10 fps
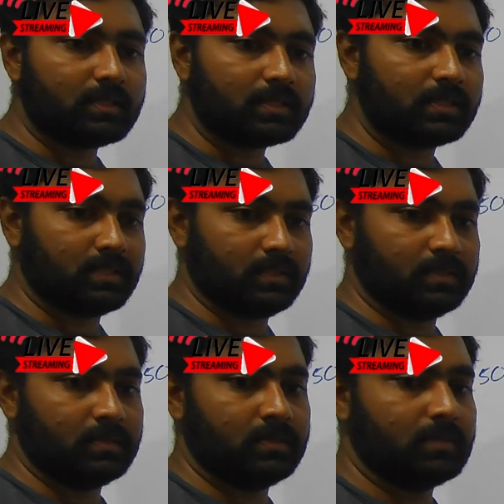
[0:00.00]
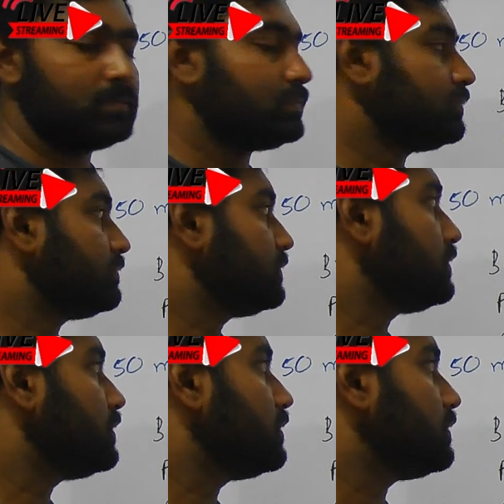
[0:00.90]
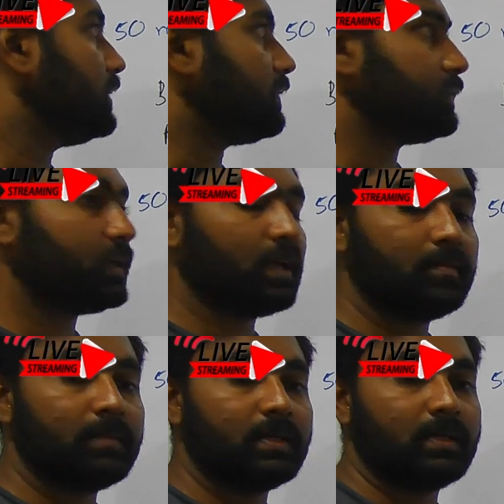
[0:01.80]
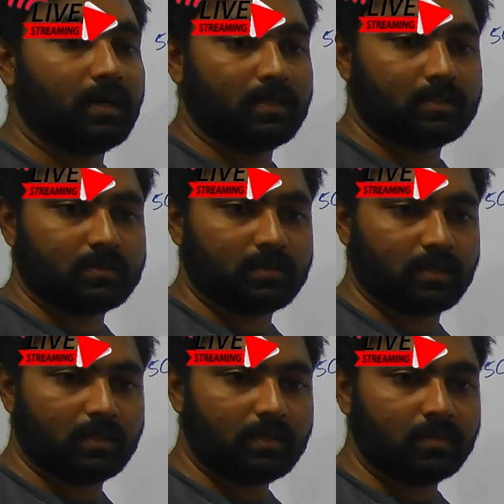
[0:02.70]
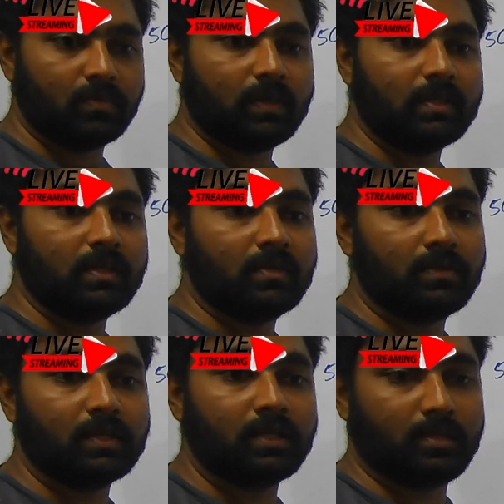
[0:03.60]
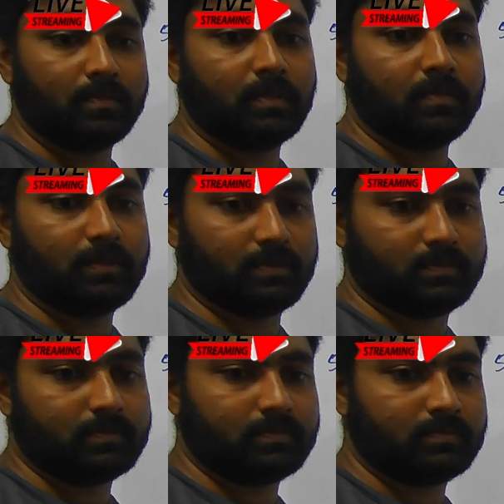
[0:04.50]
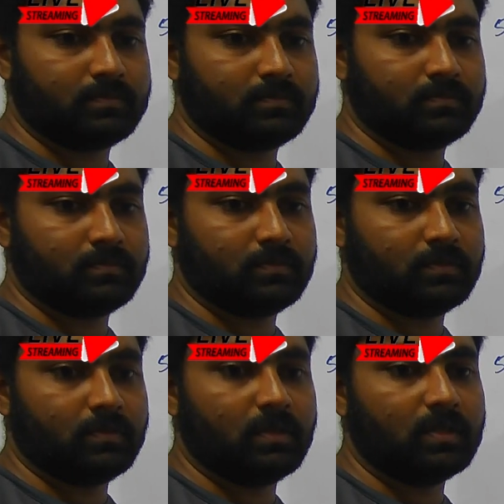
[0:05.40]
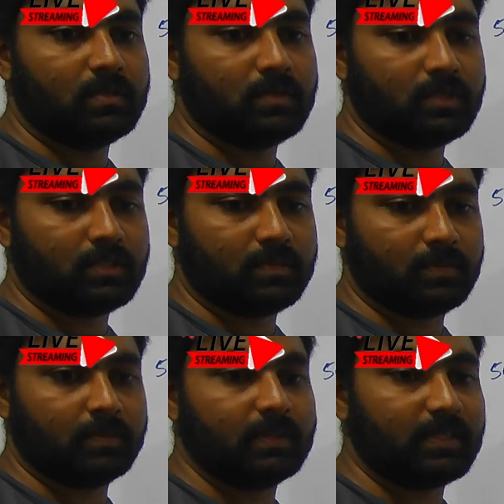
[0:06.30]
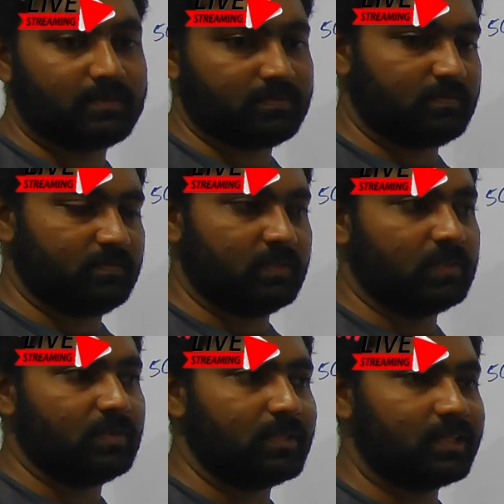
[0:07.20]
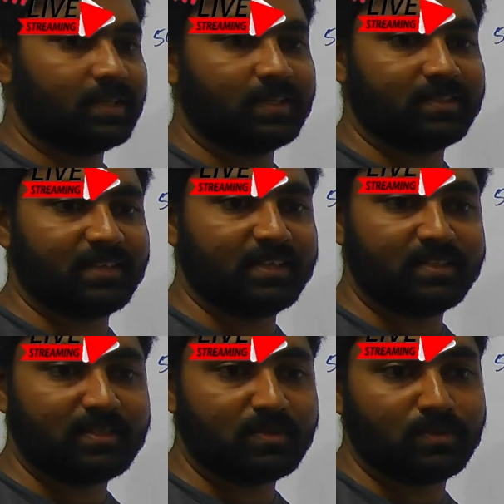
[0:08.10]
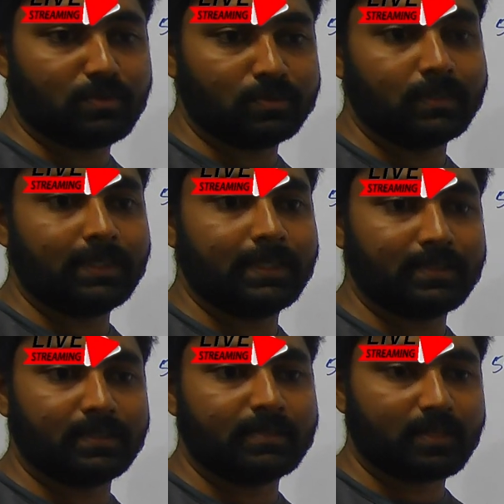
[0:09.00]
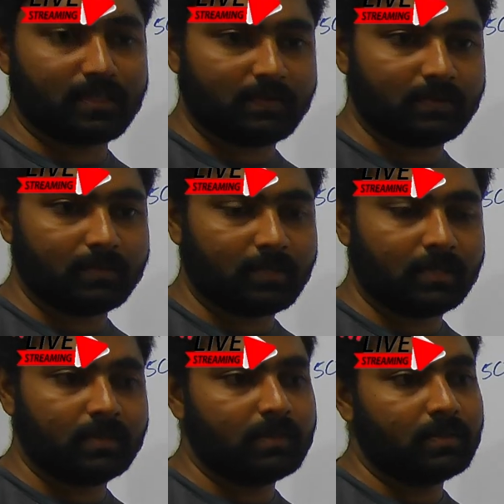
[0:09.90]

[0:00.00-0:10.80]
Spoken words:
content that can be asked in 2028 paper. 2028 paper, that we call that as guessing. No, usually guessings are given by